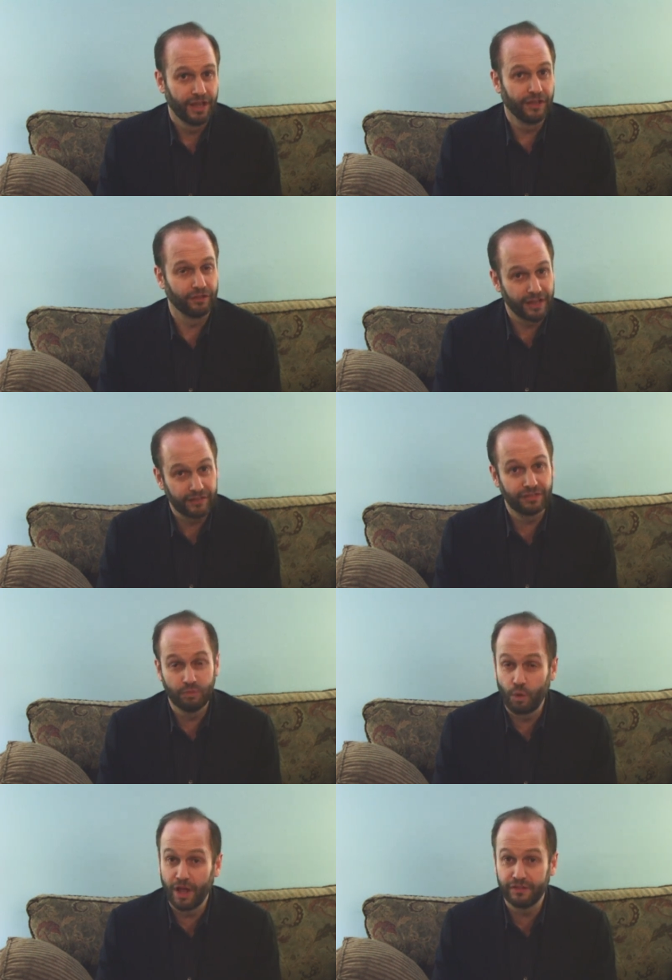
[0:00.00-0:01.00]
And the
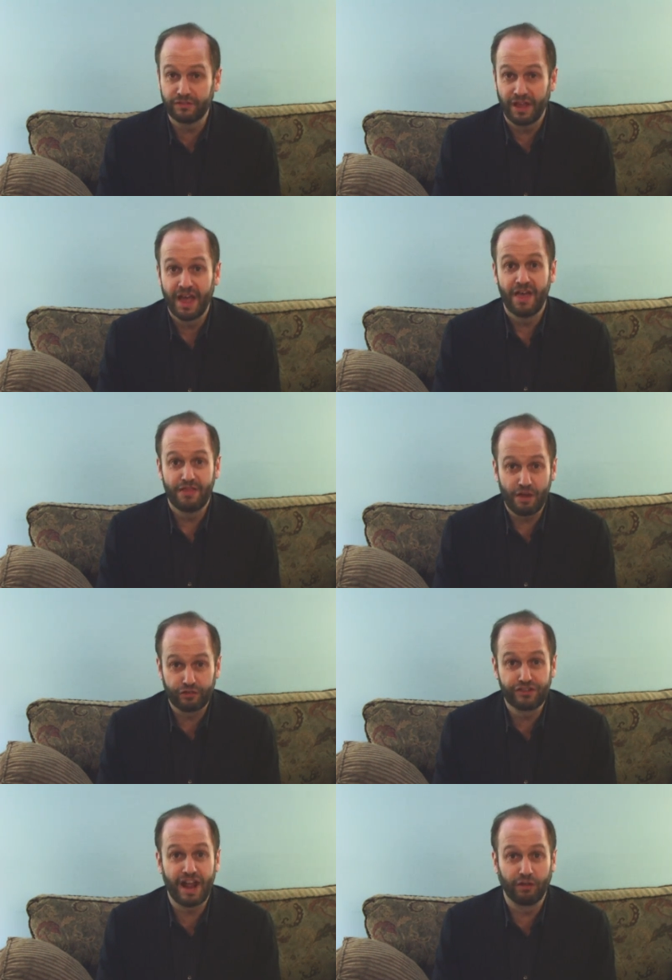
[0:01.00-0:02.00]
lesson was, thou
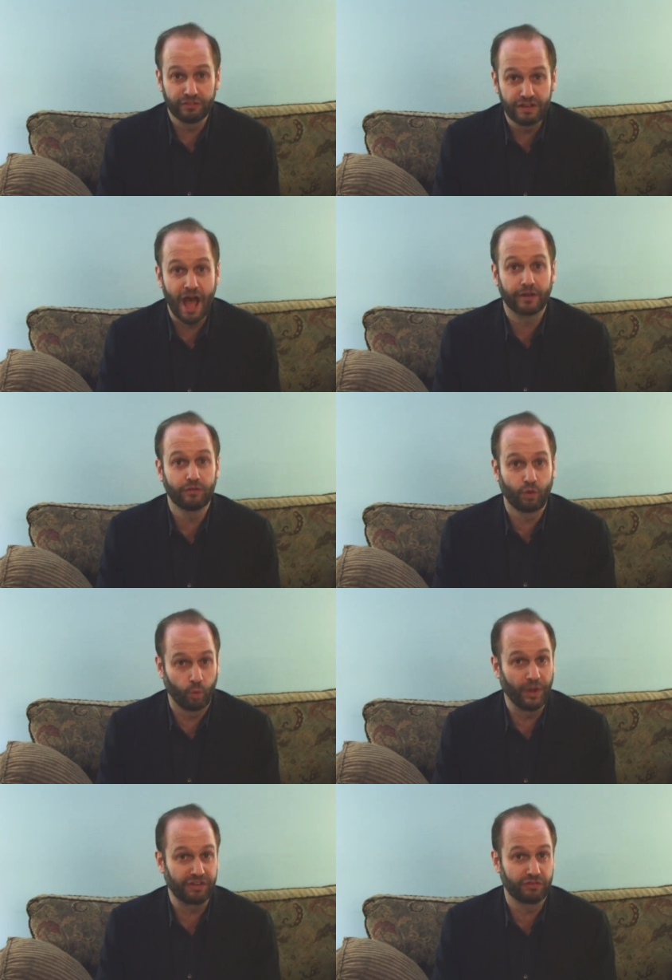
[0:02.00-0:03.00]
shalt not
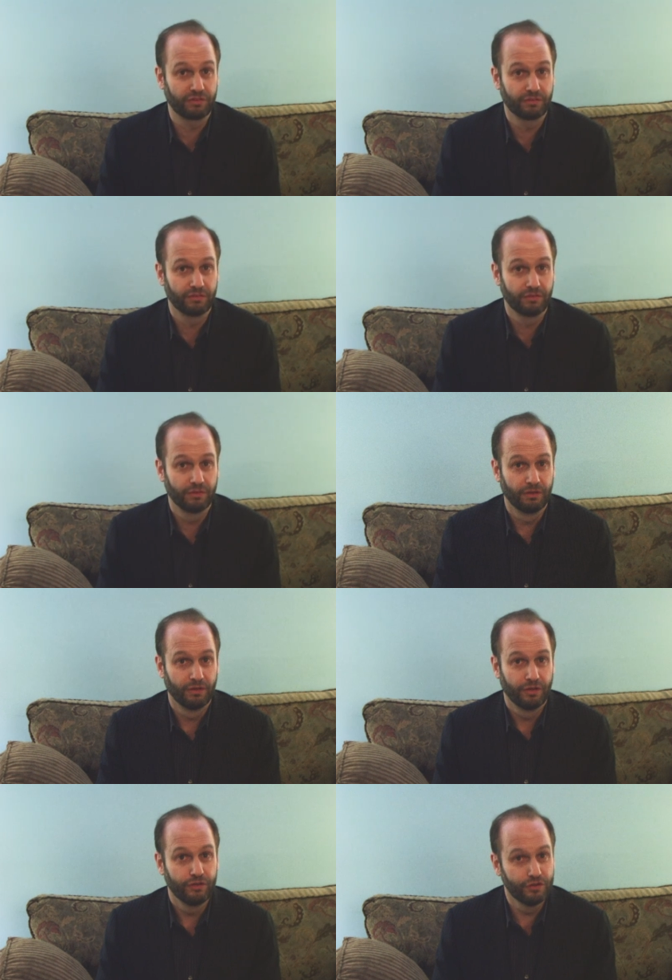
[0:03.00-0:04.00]
quit.
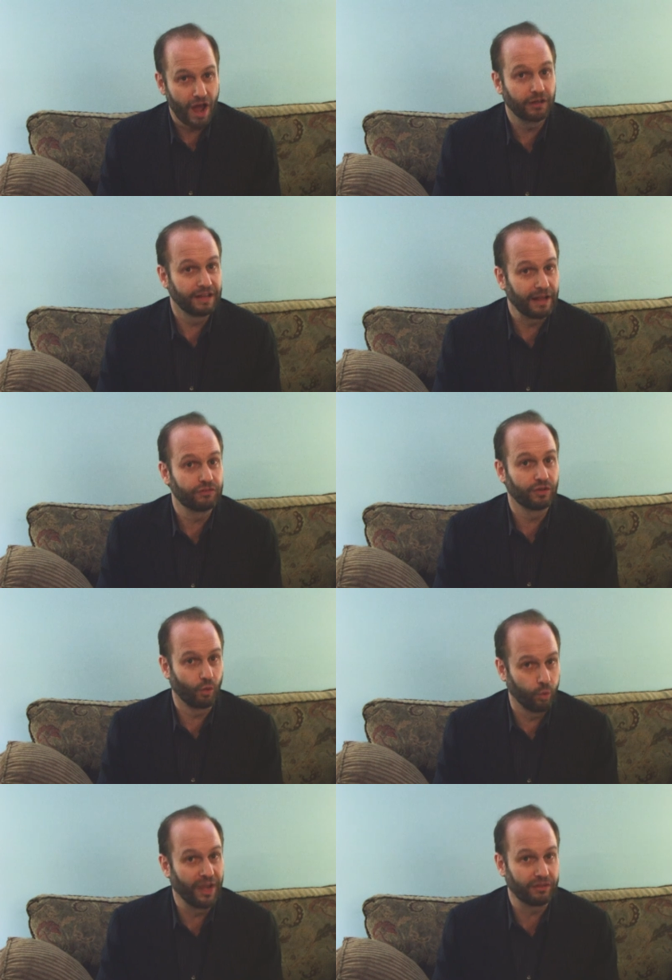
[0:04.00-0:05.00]
You're not allowed to
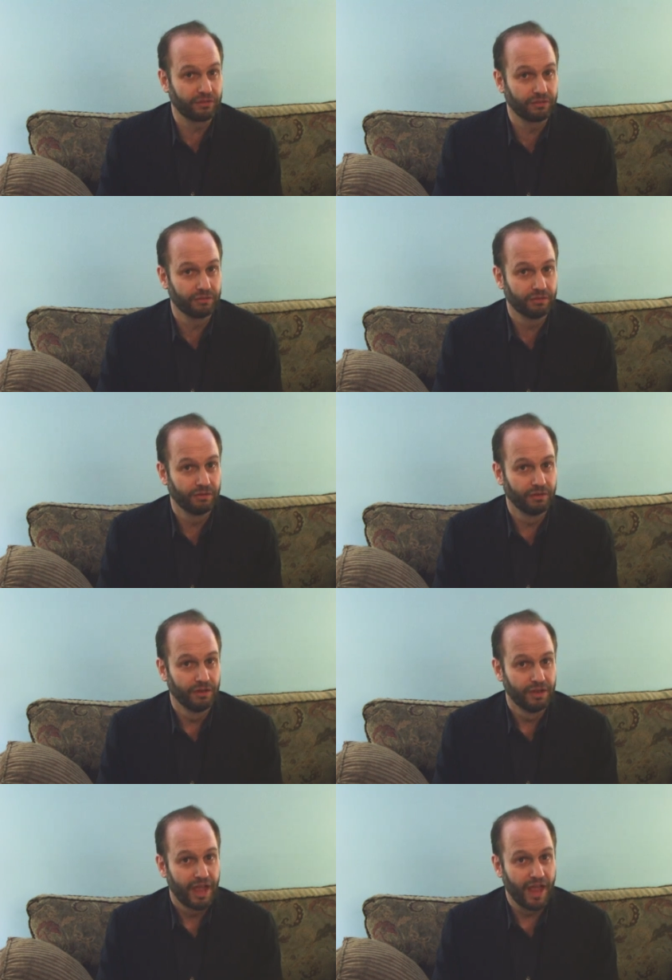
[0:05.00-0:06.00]
quit.
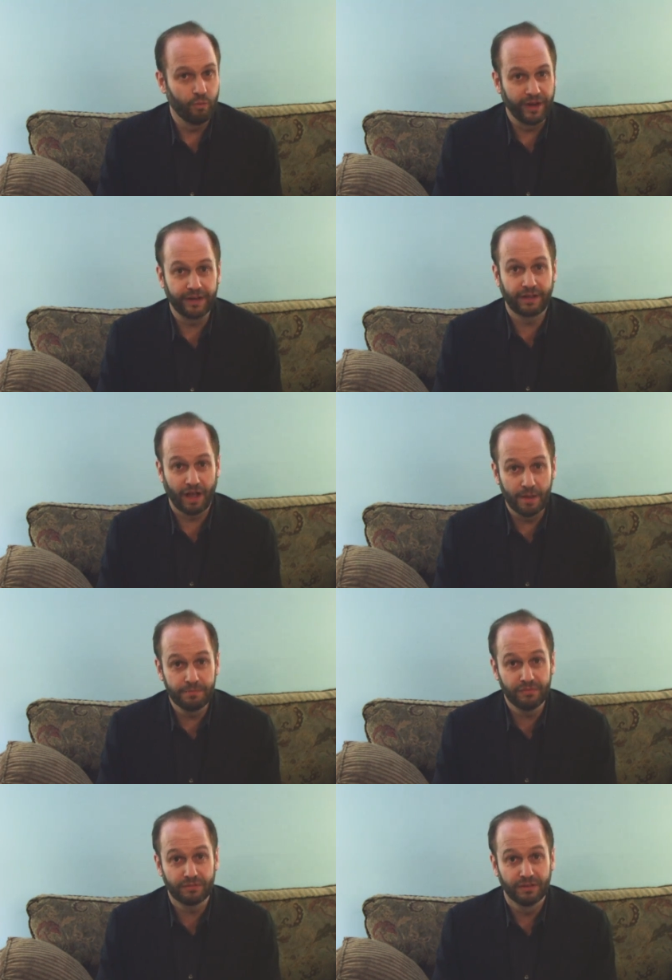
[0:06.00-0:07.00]
And when it
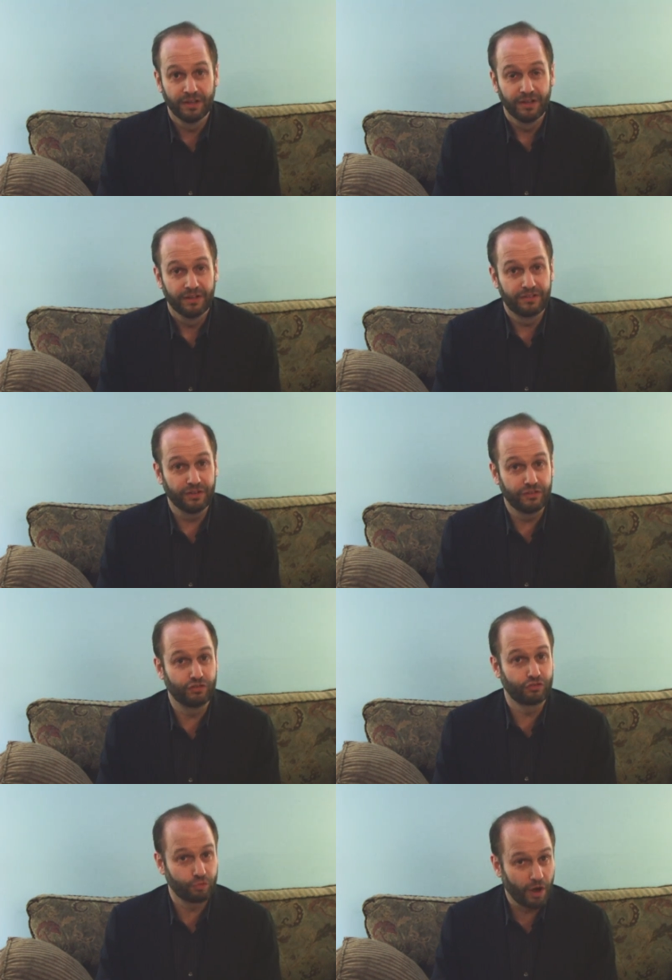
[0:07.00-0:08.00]
comes to
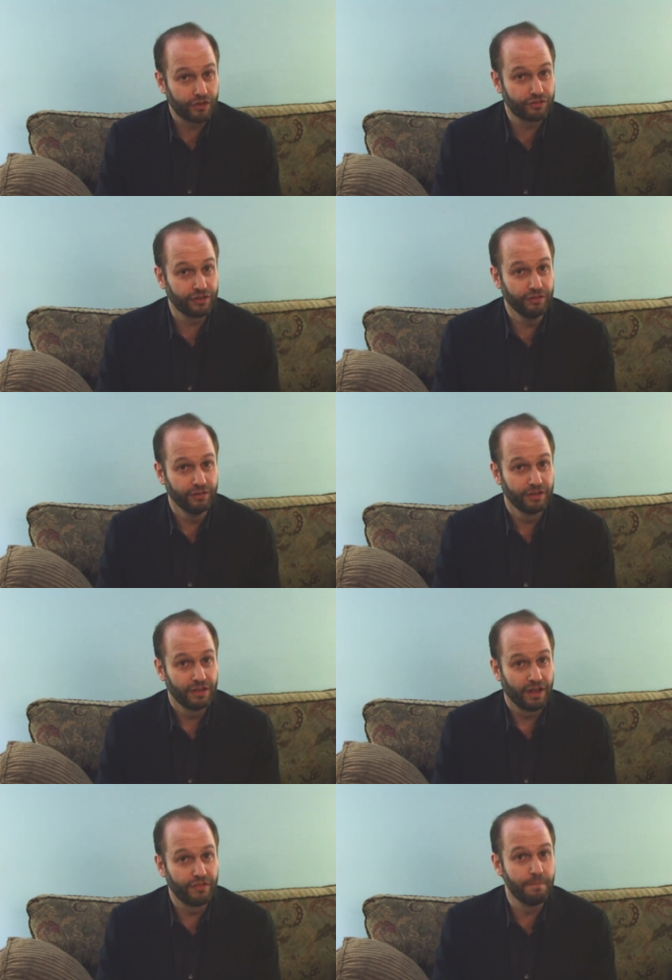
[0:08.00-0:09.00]
destruction
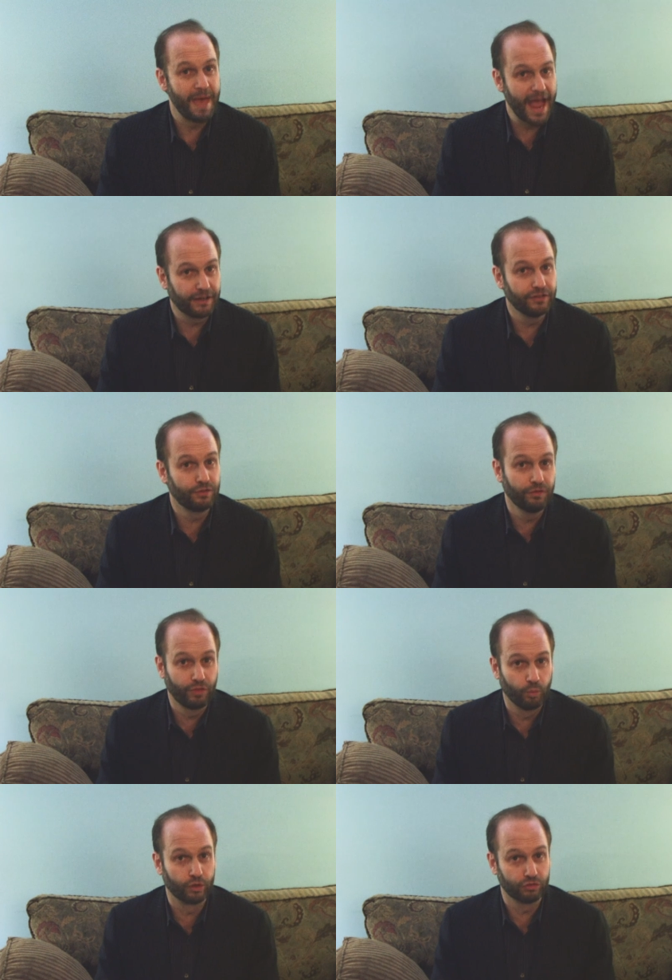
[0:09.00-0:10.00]
of the magnitude of
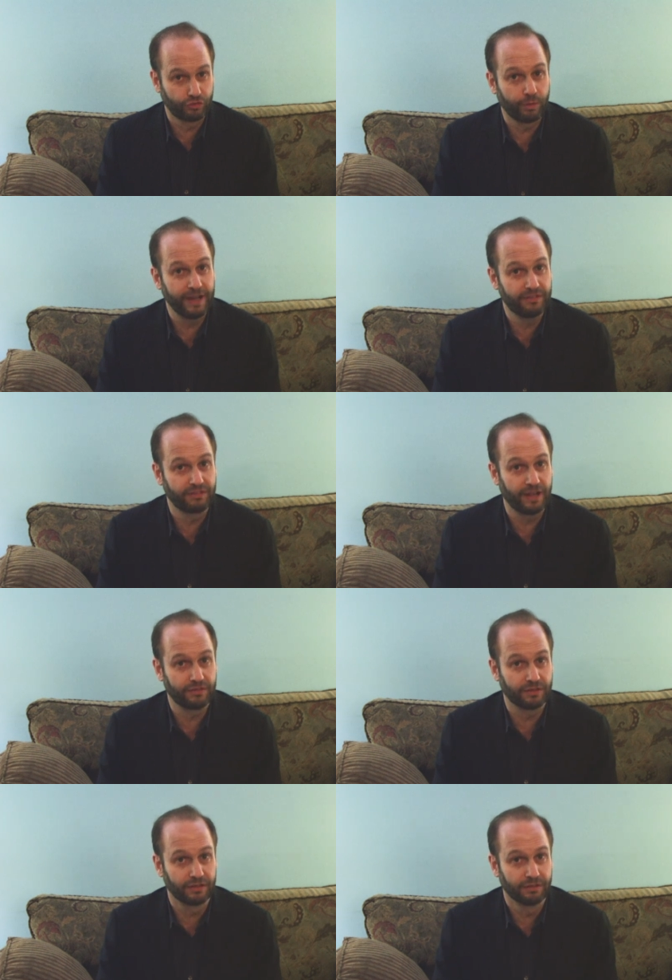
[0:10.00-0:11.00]
the World Trade
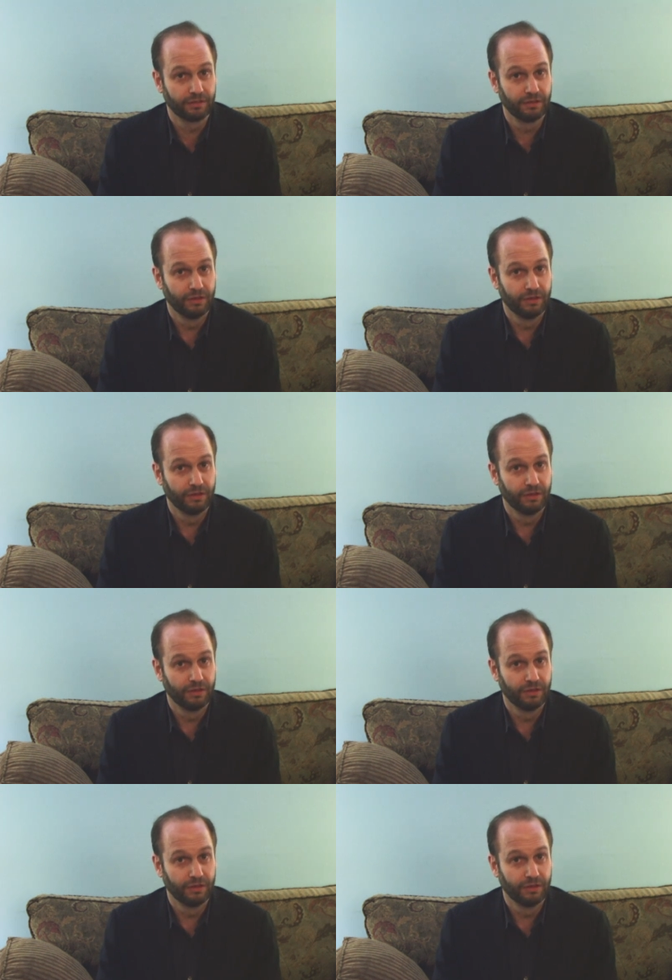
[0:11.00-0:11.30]
Center,